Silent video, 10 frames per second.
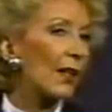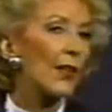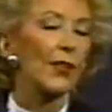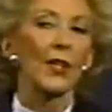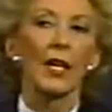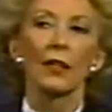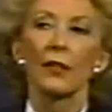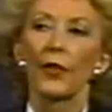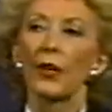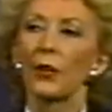that the end
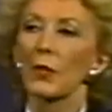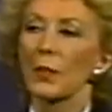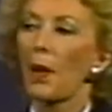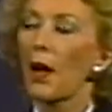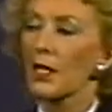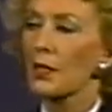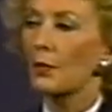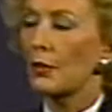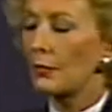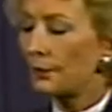of hunger was
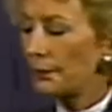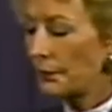possible.